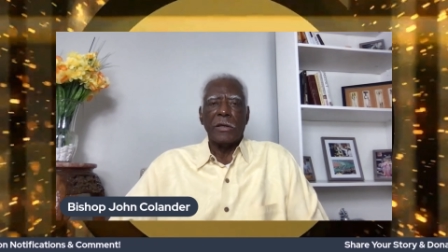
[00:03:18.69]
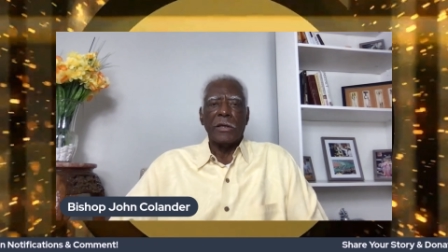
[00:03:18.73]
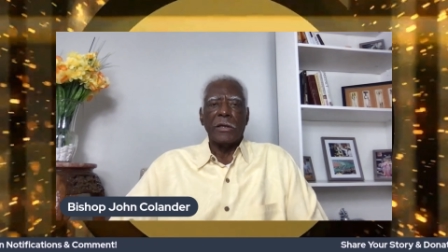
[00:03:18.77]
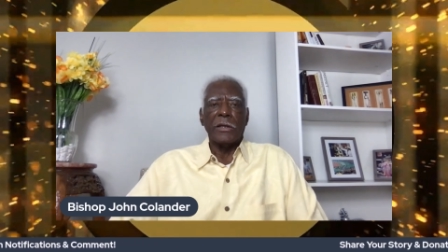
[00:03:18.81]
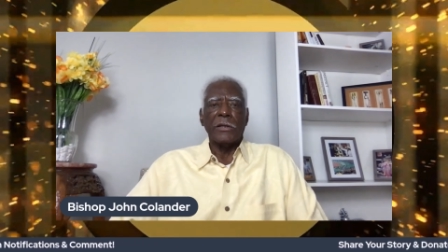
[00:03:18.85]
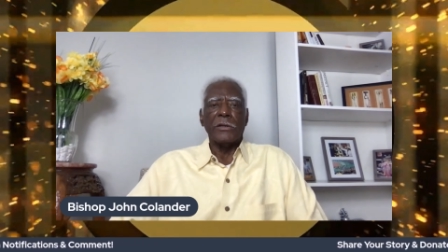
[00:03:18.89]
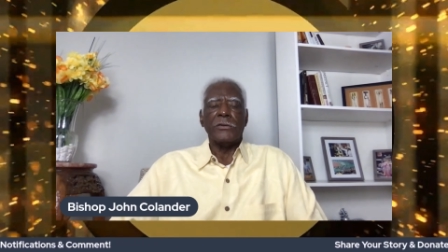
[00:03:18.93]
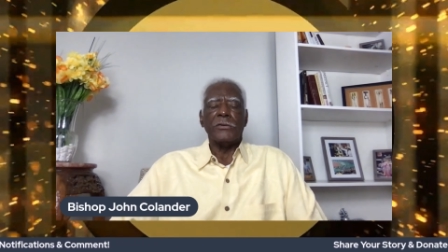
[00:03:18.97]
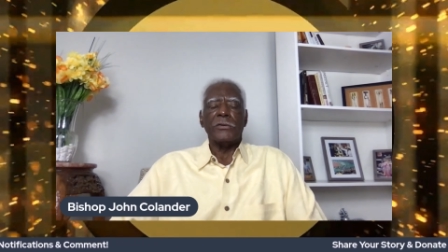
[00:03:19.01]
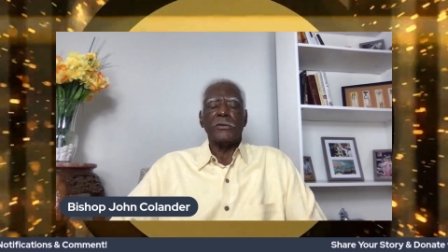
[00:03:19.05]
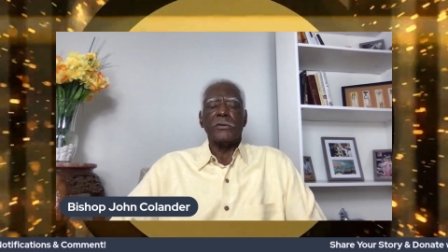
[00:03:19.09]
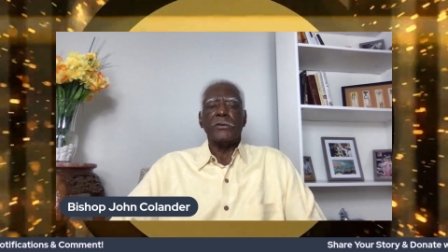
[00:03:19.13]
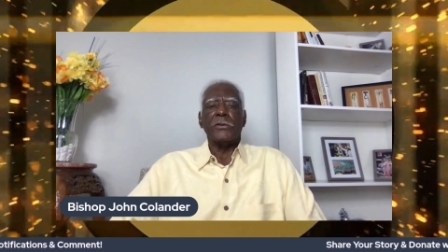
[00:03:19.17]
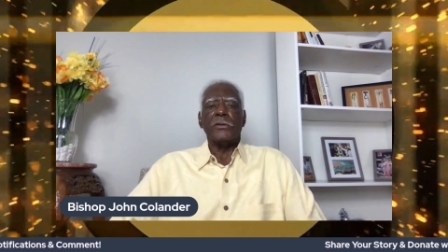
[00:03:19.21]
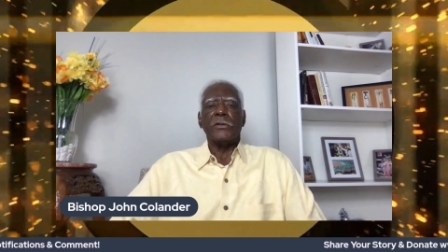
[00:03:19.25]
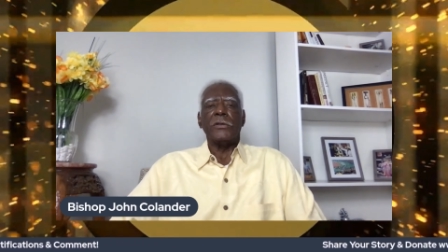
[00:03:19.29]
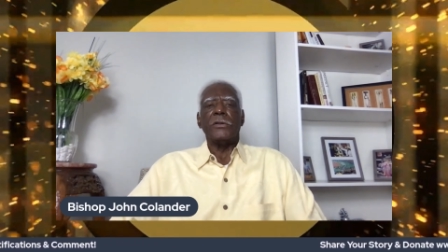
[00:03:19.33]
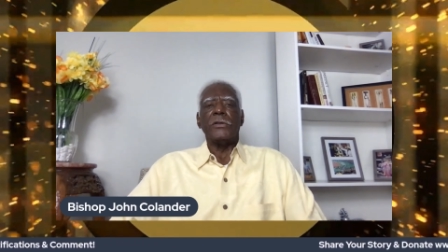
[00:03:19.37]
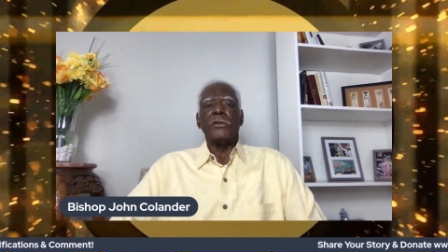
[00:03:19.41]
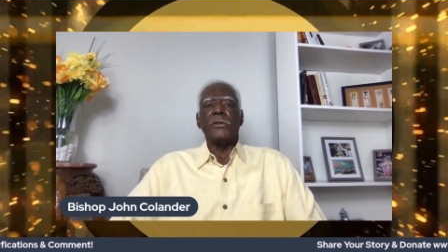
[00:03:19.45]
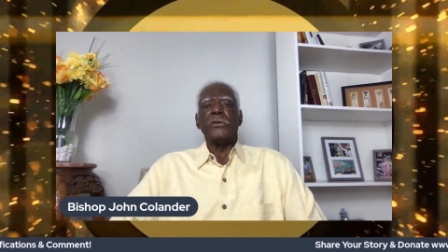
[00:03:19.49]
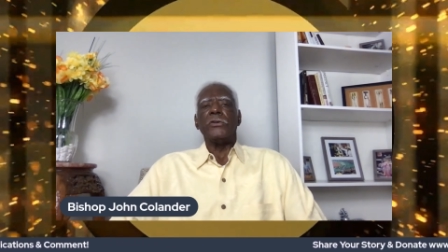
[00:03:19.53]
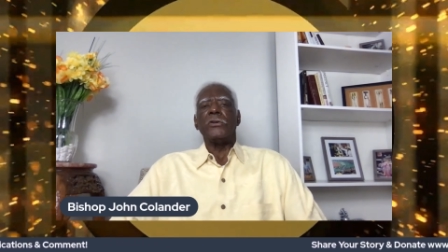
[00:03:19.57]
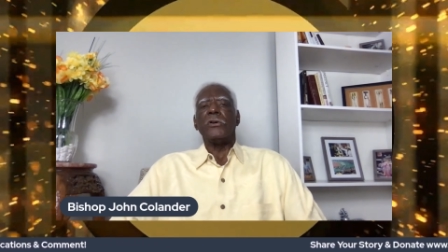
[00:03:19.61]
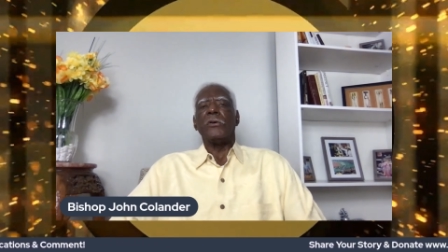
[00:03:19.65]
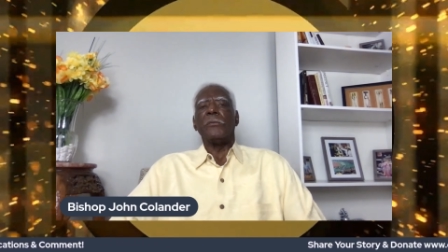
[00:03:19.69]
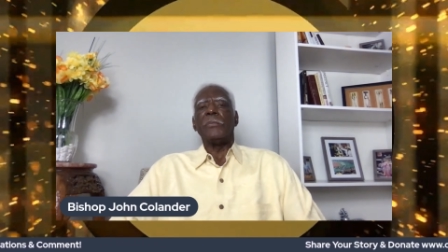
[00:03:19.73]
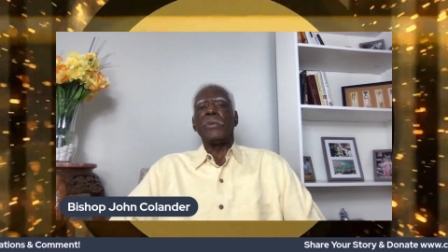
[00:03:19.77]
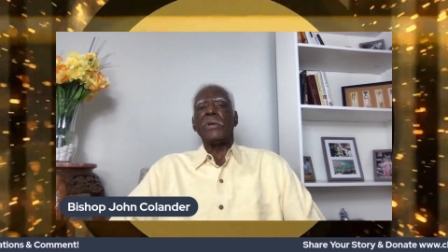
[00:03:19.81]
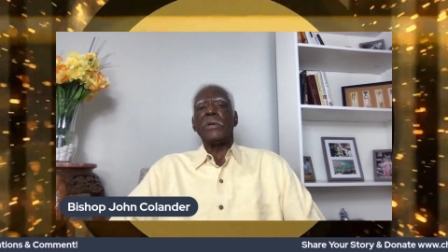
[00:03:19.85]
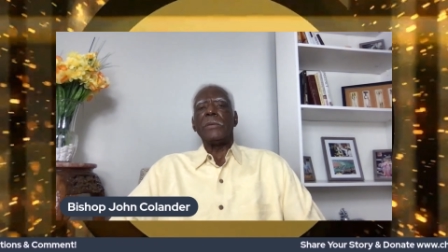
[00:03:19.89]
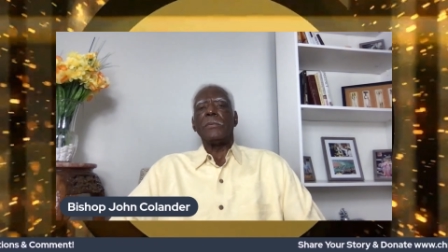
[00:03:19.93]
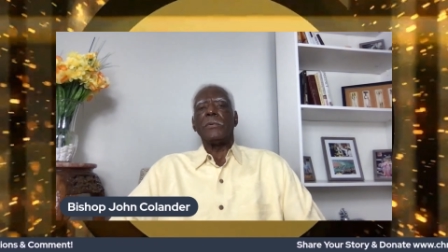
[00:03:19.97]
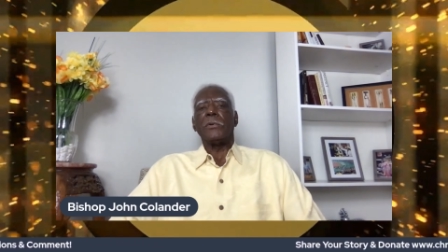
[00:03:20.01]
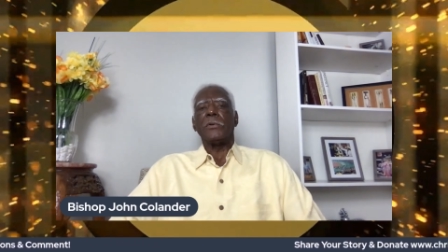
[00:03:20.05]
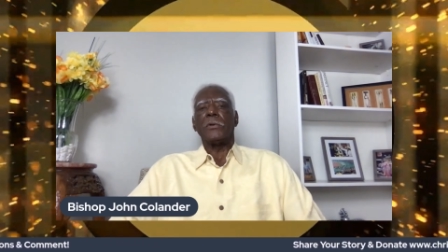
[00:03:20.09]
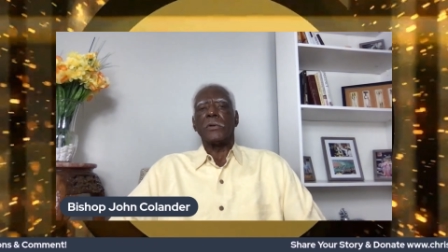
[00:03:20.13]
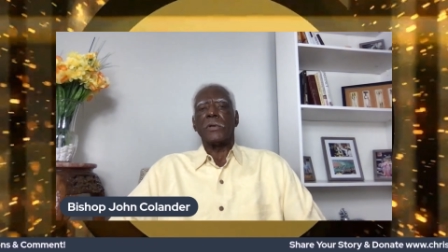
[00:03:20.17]
and to your
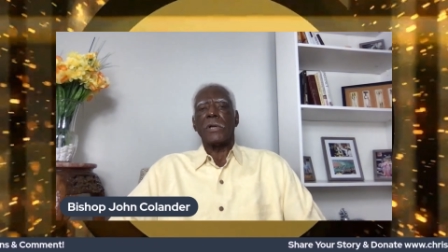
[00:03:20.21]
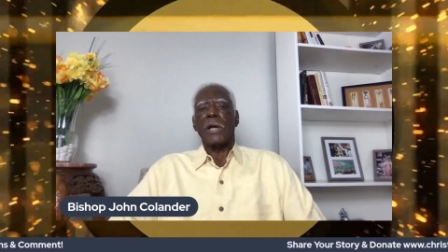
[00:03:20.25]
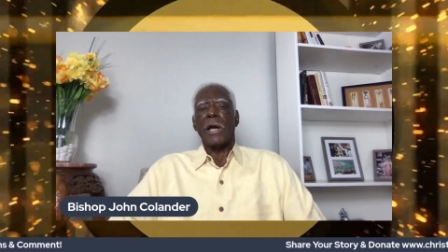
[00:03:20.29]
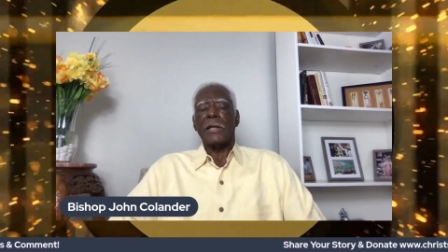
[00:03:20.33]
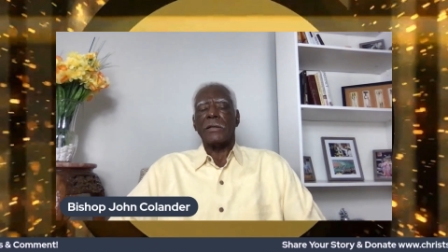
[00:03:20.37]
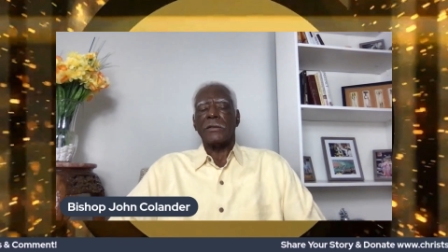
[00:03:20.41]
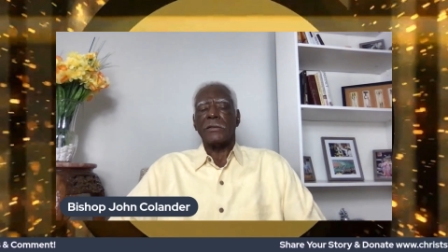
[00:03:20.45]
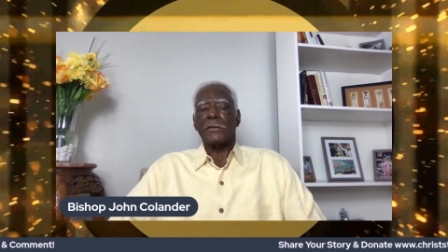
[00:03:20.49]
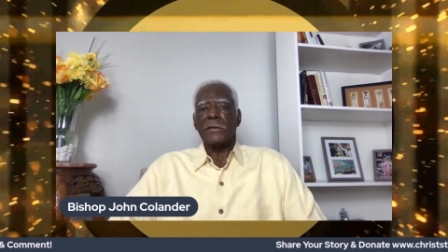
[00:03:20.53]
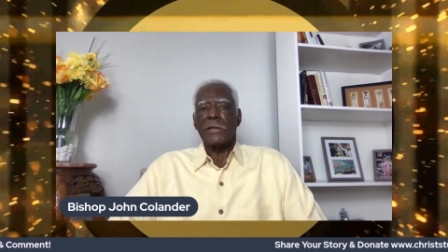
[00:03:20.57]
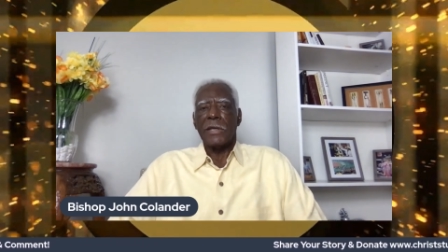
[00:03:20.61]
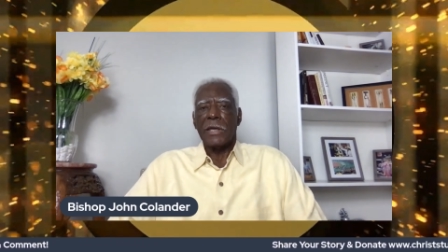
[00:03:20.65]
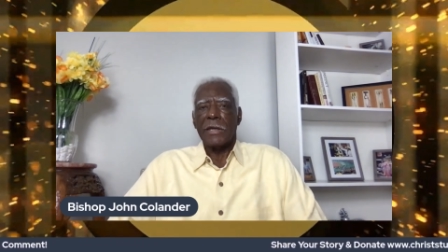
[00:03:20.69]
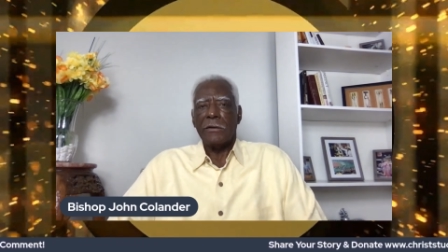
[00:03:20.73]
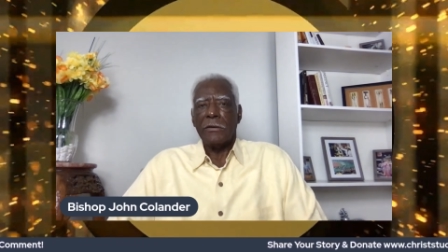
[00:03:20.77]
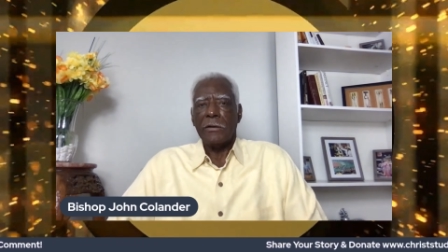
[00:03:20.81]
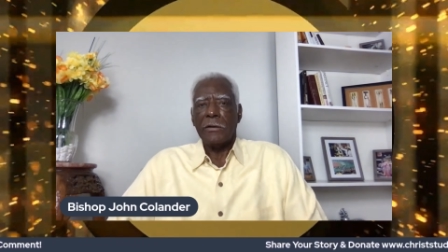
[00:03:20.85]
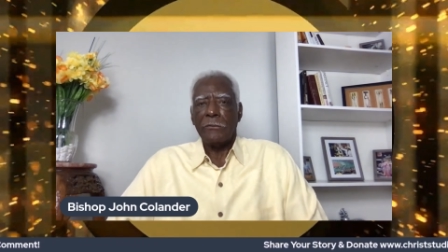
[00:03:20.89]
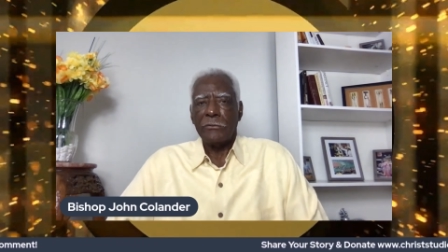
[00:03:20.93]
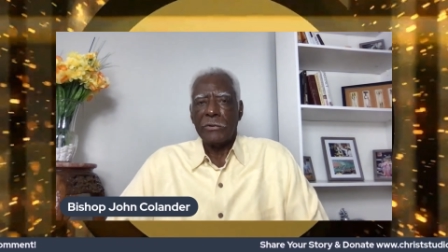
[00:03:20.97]
people, oh God, today.